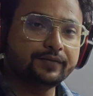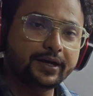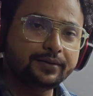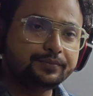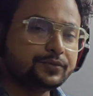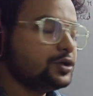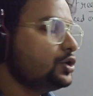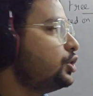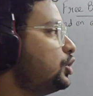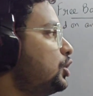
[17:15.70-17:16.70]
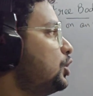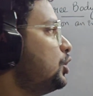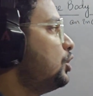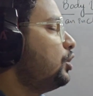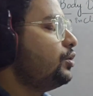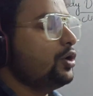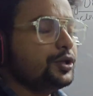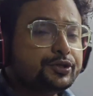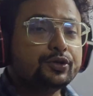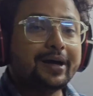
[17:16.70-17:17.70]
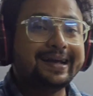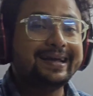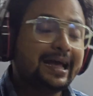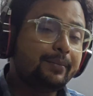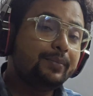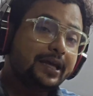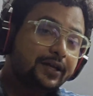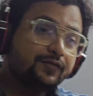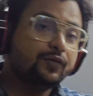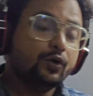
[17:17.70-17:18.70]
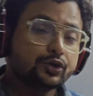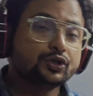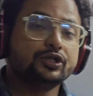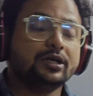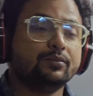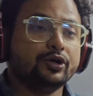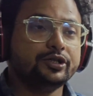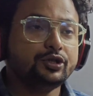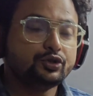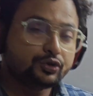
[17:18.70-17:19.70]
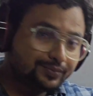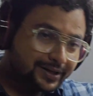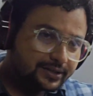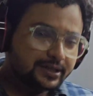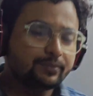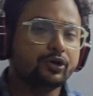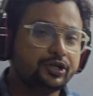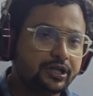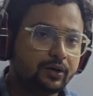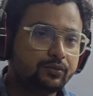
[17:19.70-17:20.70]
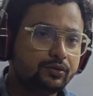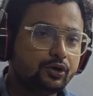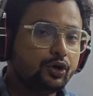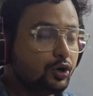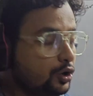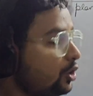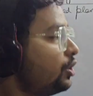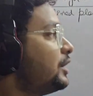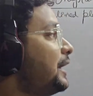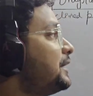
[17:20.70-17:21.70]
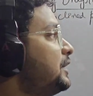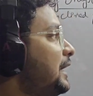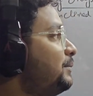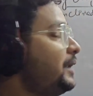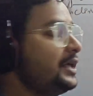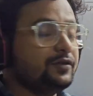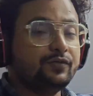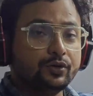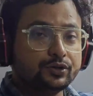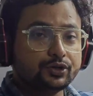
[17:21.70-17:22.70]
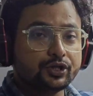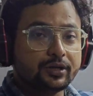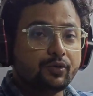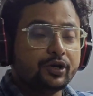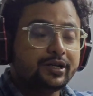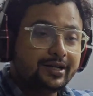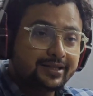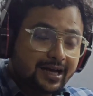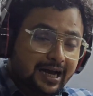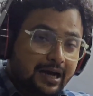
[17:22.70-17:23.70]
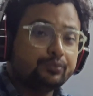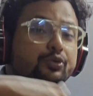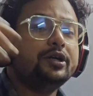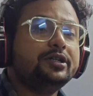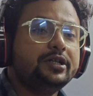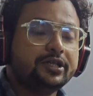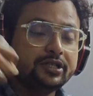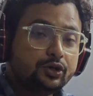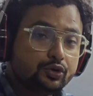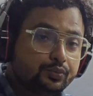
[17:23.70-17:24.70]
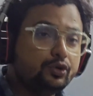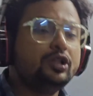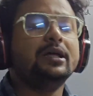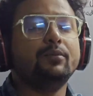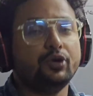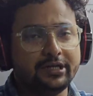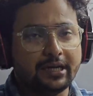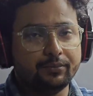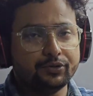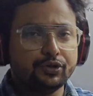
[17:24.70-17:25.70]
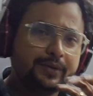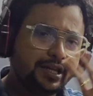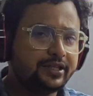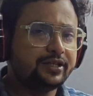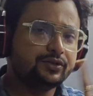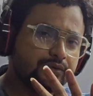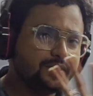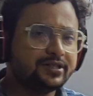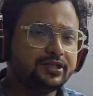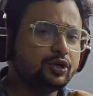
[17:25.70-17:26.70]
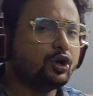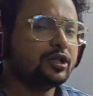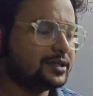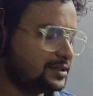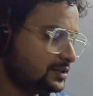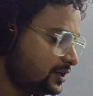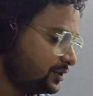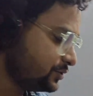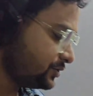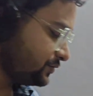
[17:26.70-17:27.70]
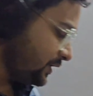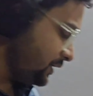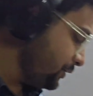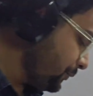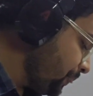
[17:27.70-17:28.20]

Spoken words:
Right? Also, I can apply a force on the body to bring the body down, or I can apply a force on the body in the upward direction to pull the body up. So many things, we will see all the scenarios. Right?